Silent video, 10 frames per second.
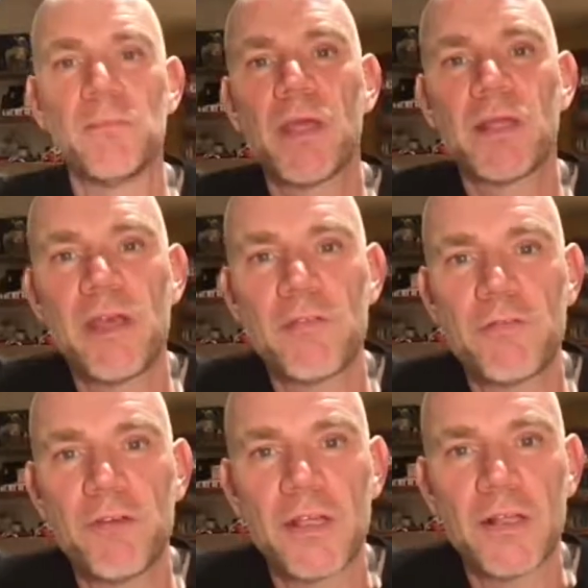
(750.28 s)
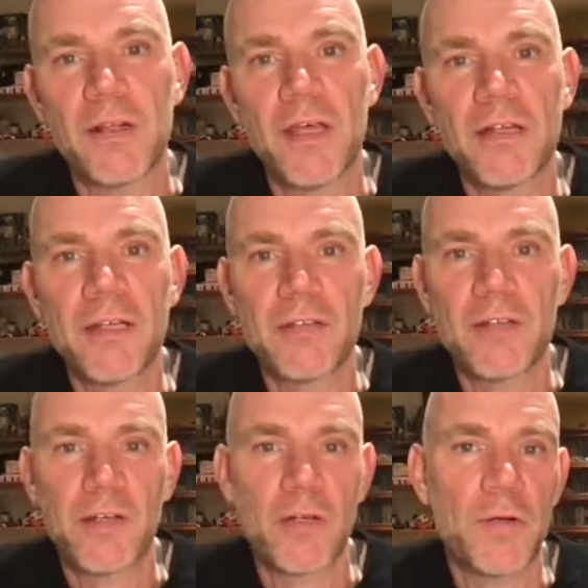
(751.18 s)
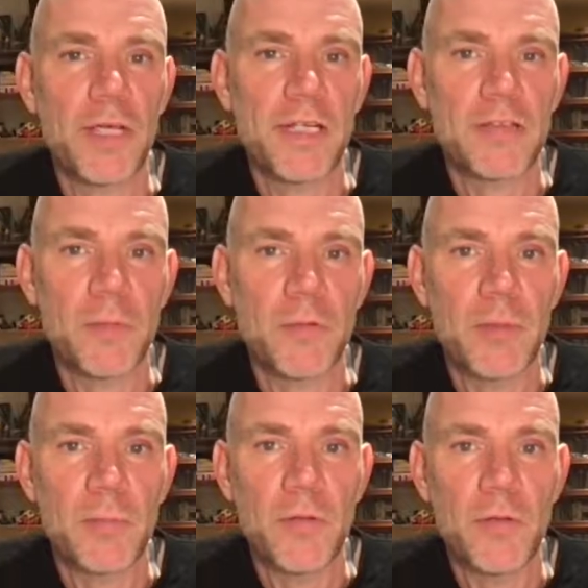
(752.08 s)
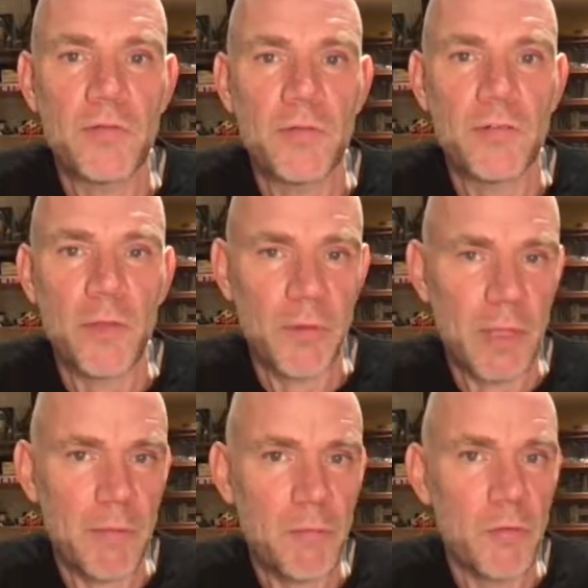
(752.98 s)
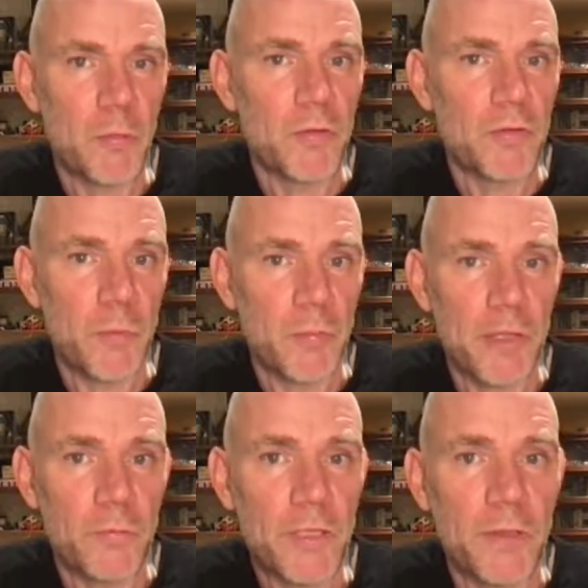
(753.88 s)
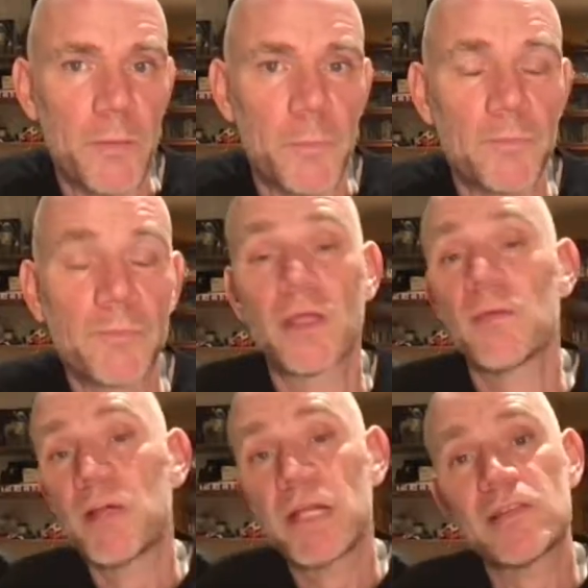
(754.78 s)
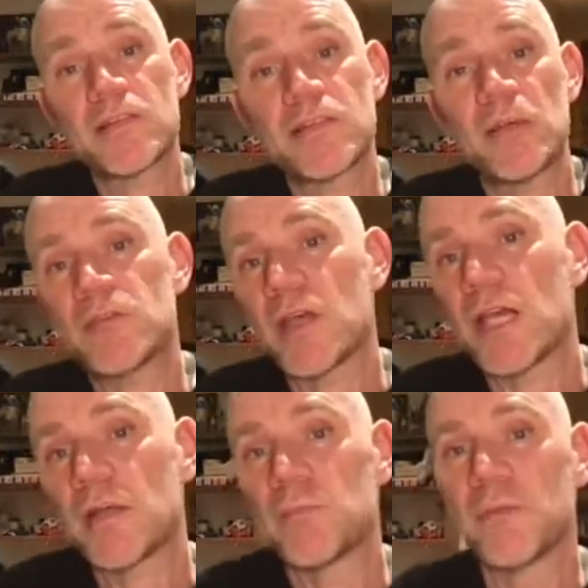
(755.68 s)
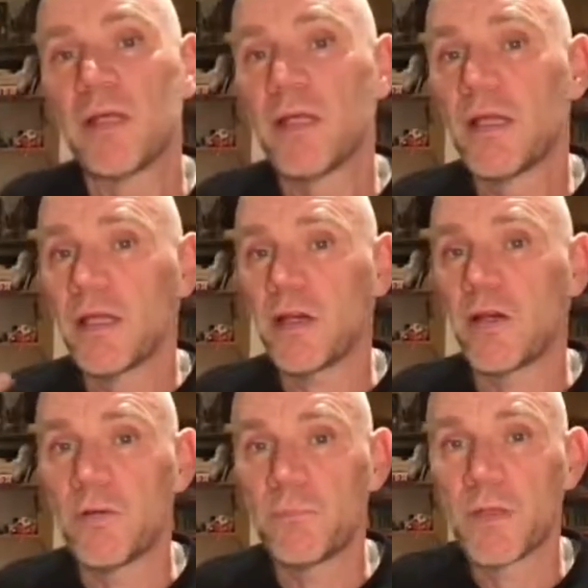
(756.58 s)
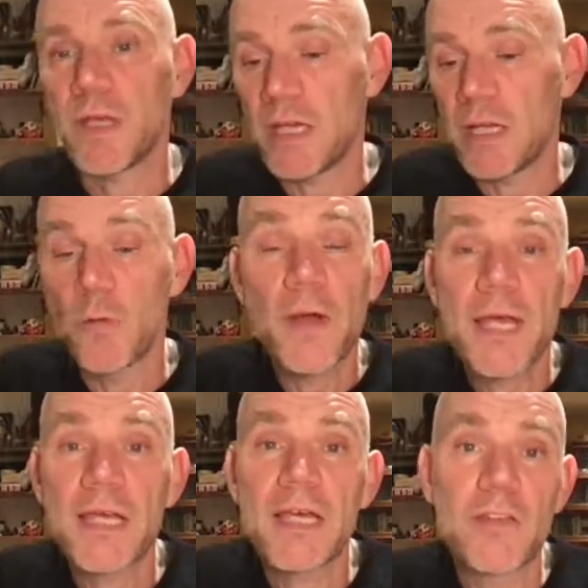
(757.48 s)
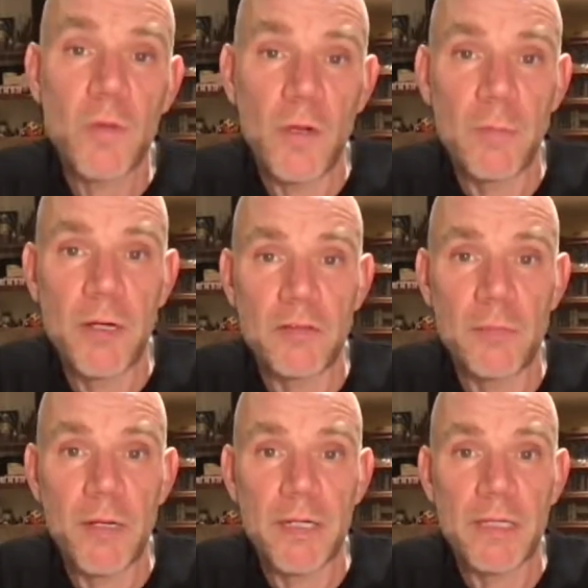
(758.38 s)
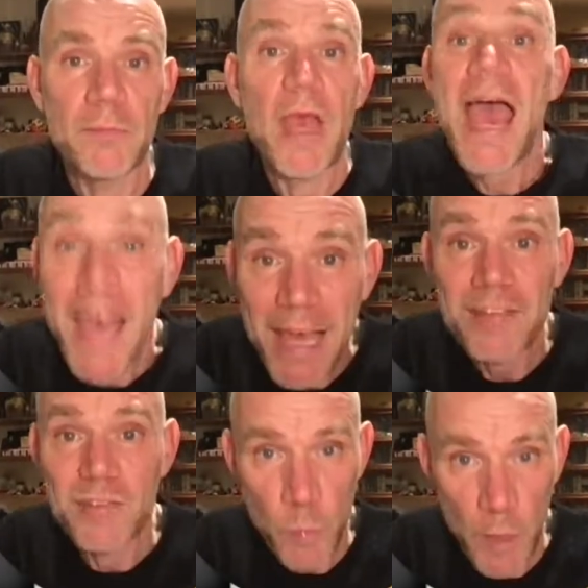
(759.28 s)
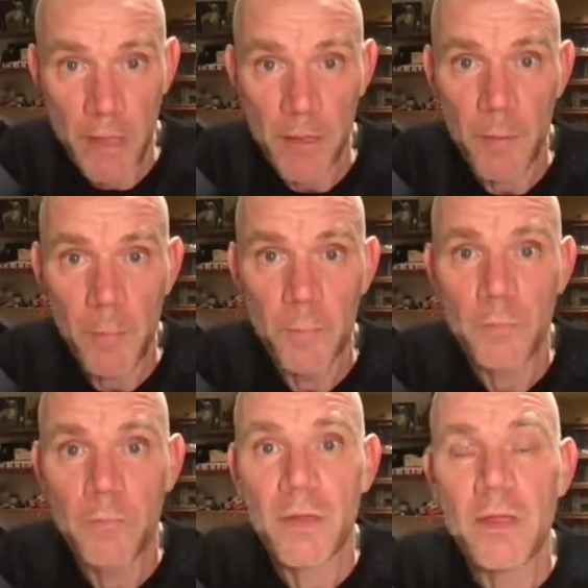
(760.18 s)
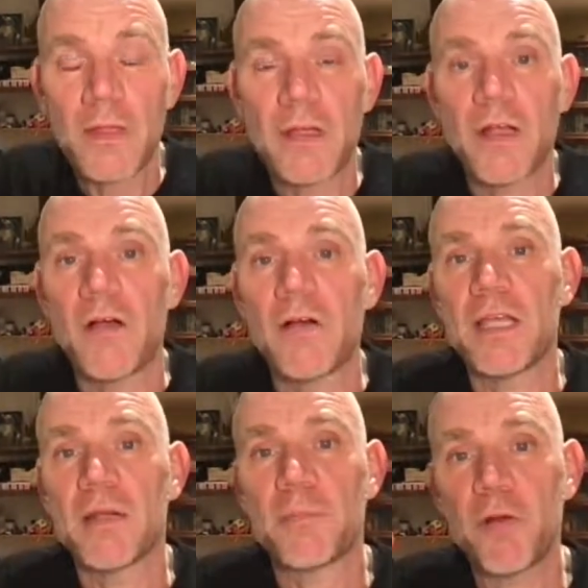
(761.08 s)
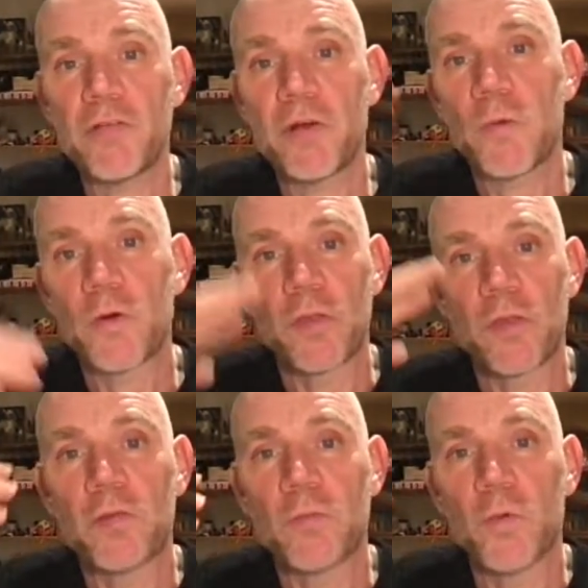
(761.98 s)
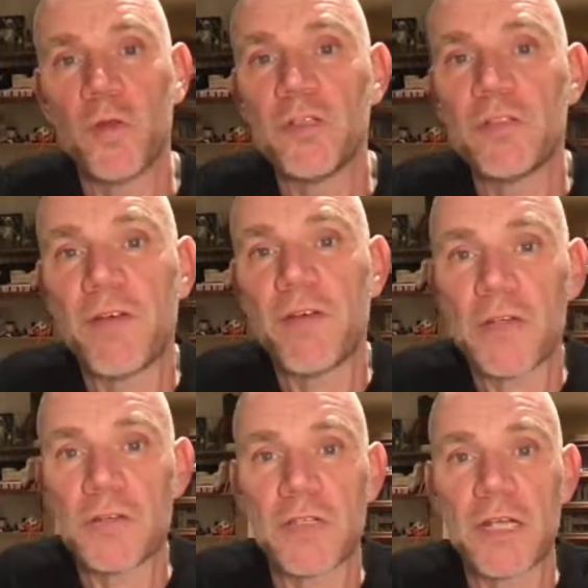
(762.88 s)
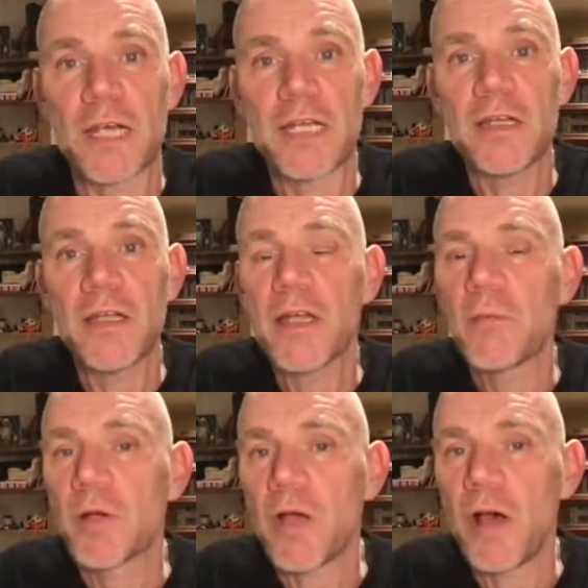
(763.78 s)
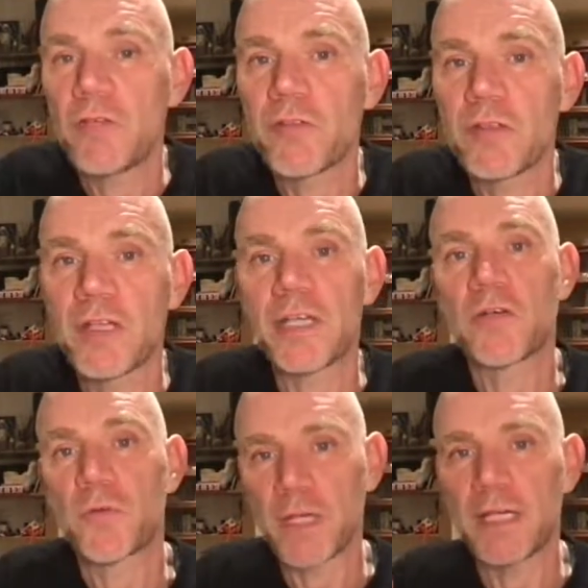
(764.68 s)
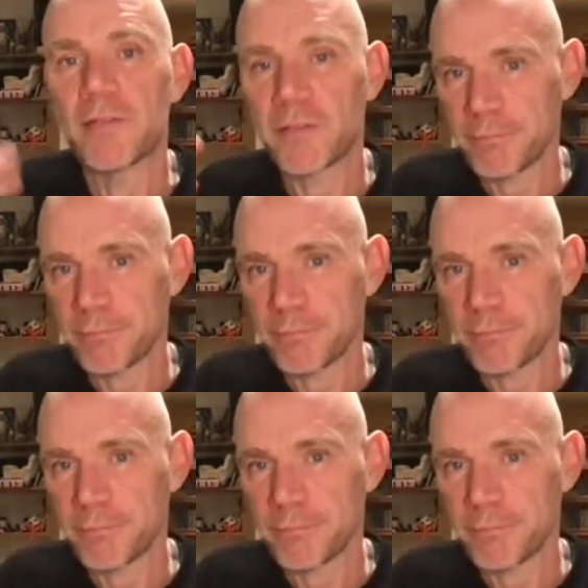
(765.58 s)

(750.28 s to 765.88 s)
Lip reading: they feel that they're creating something beautiful, something memorable, something real. But at the same time, in a way, it's all about the money as well. Now, in a perfect world, these values align, but often they create,